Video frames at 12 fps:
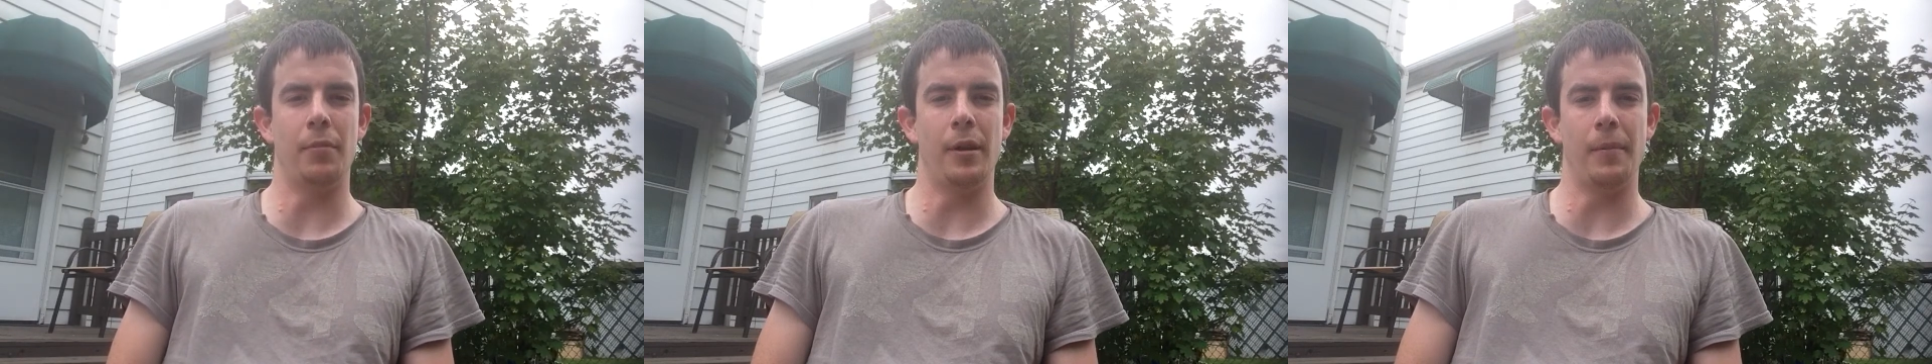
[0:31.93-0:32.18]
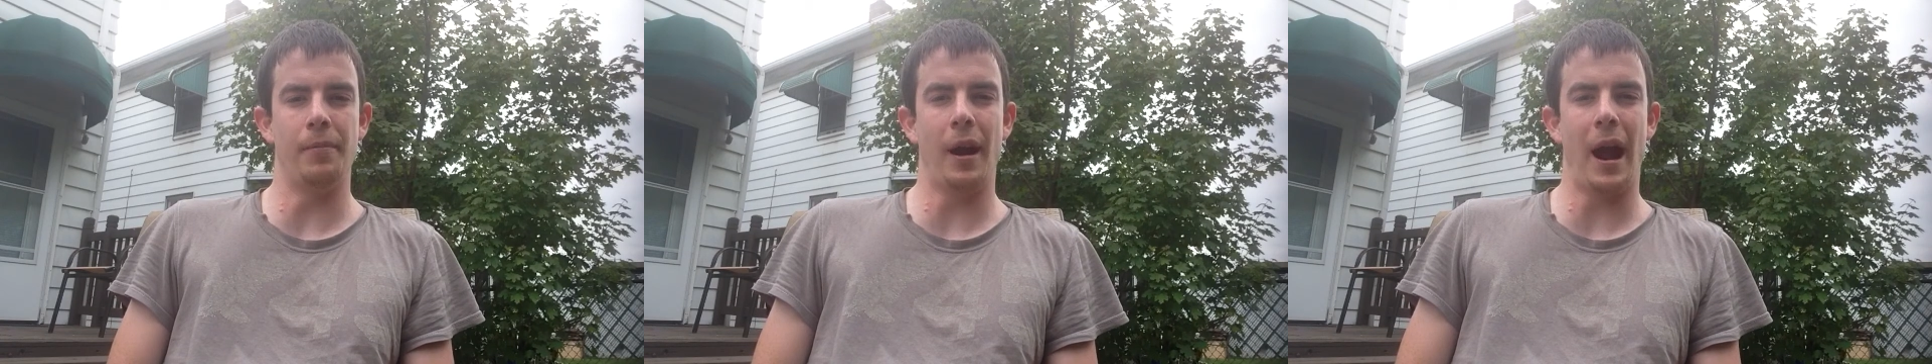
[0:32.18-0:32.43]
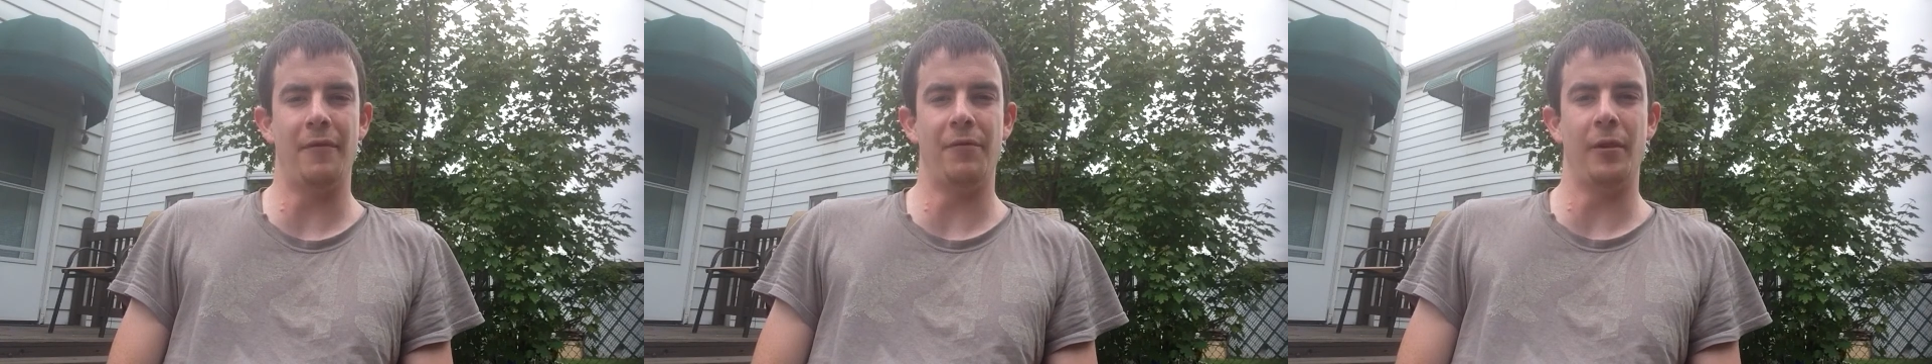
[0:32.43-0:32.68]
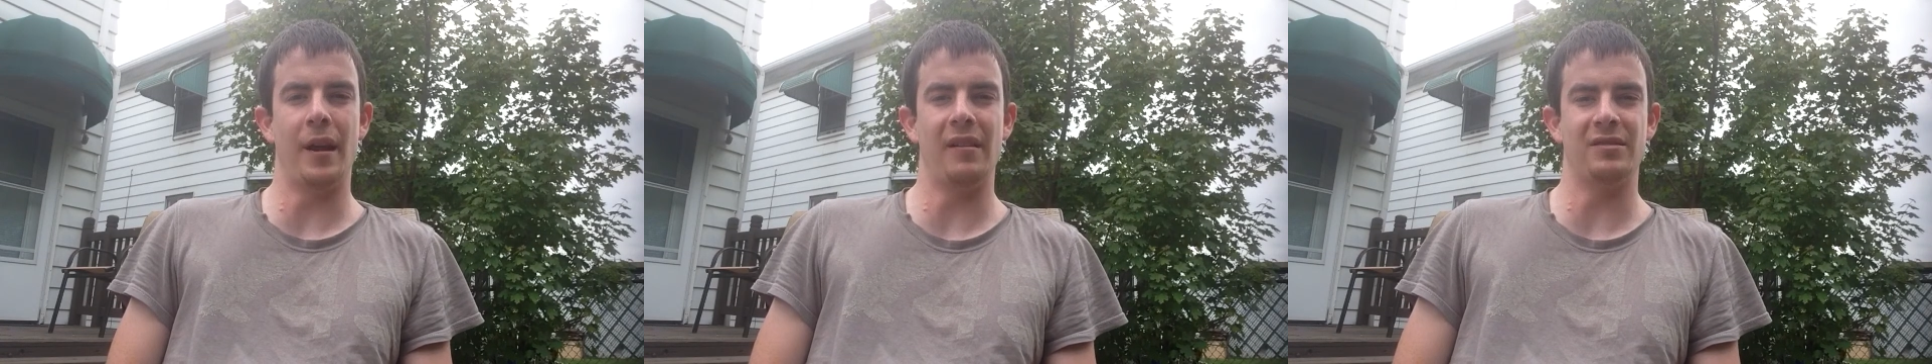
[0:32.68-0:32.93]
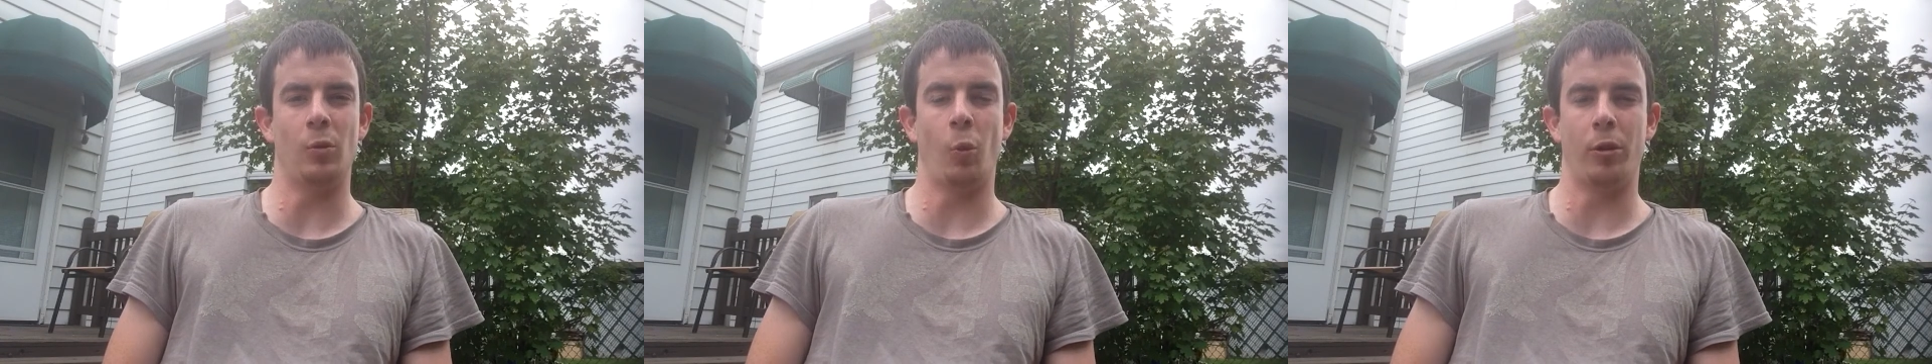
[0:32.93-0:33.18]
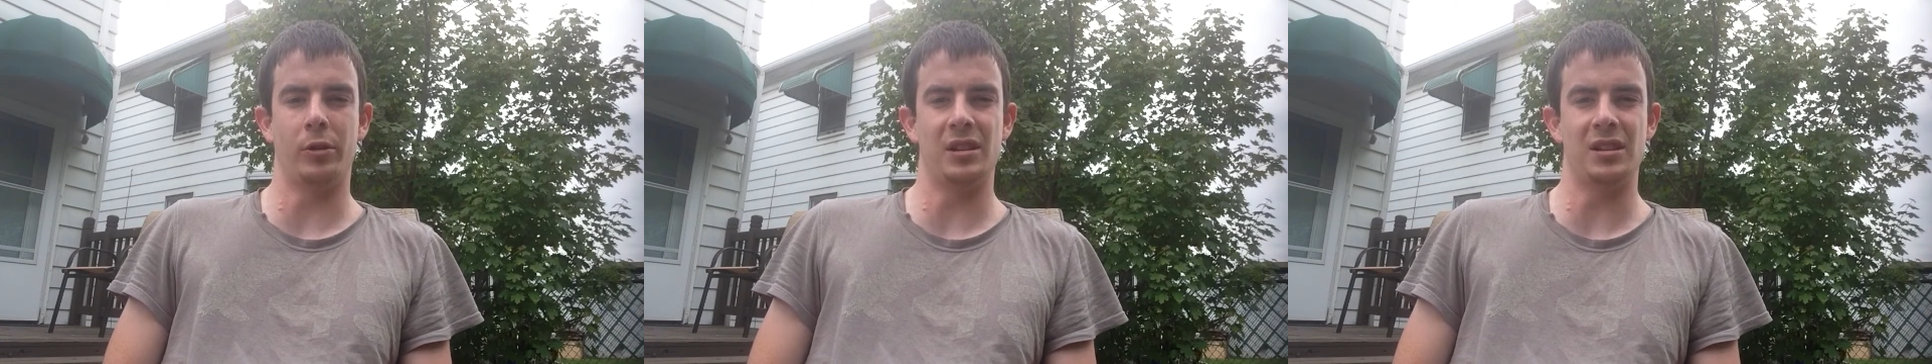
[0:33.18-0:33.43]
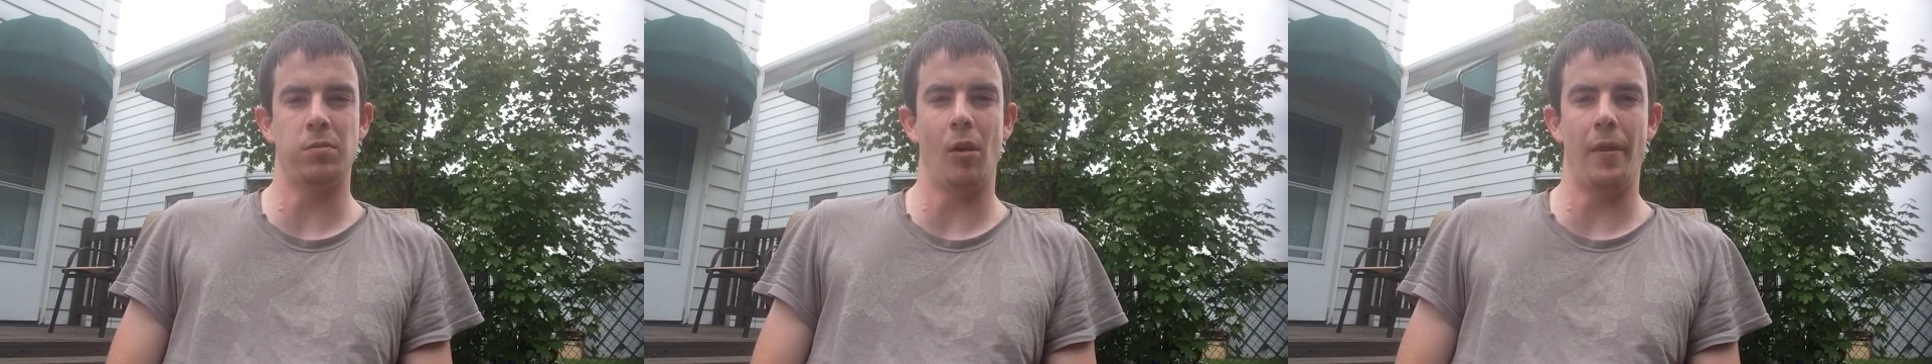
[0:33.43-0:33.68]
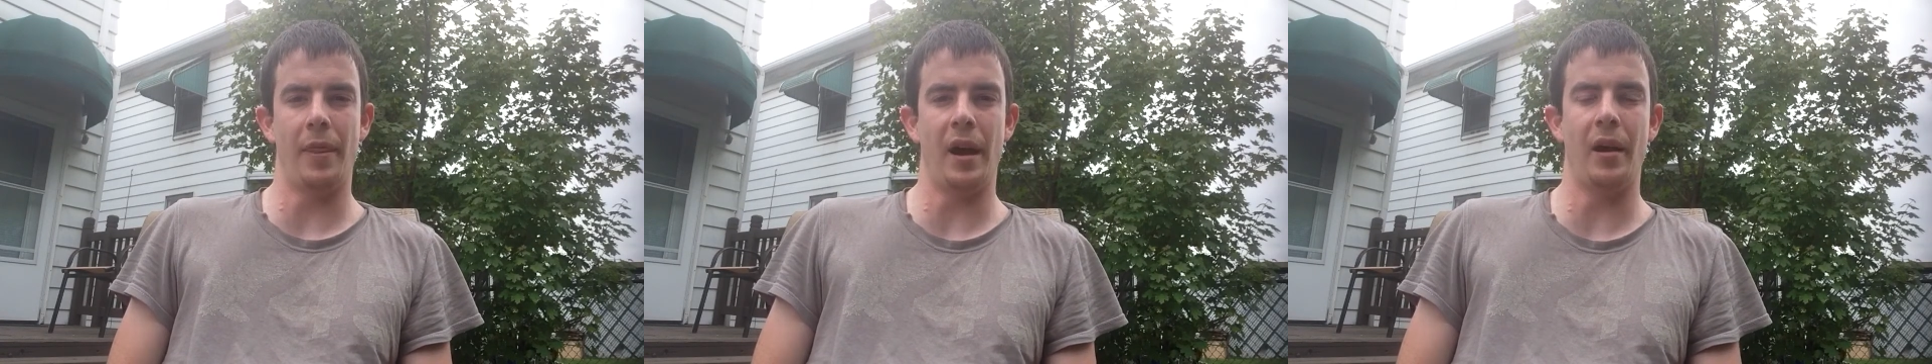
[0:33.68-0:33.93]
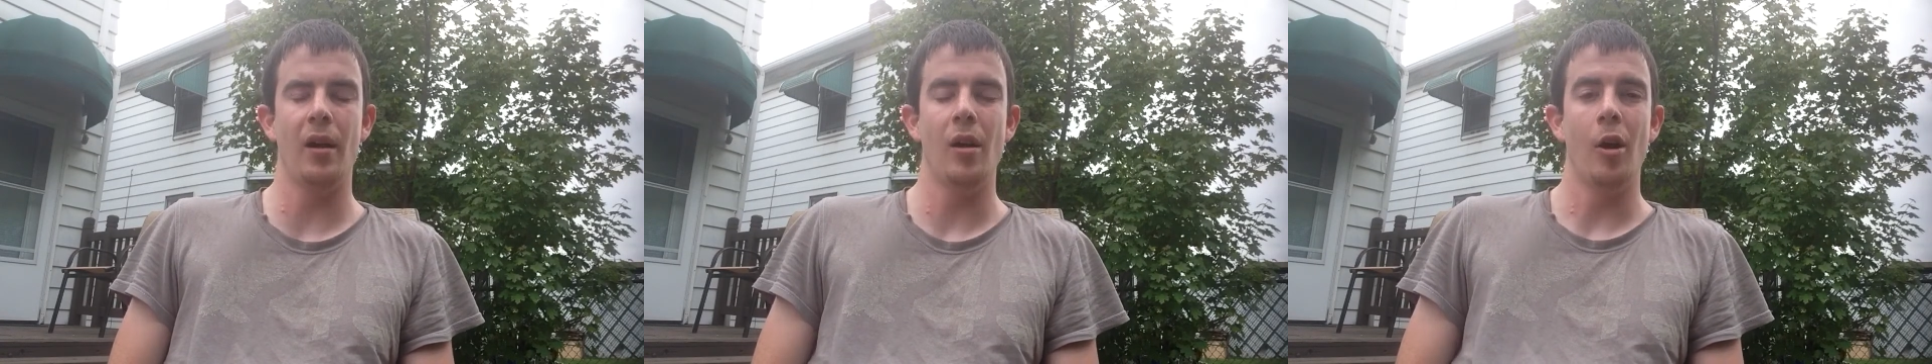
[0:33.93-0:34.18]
Brittany Bradford, have some work displayed there.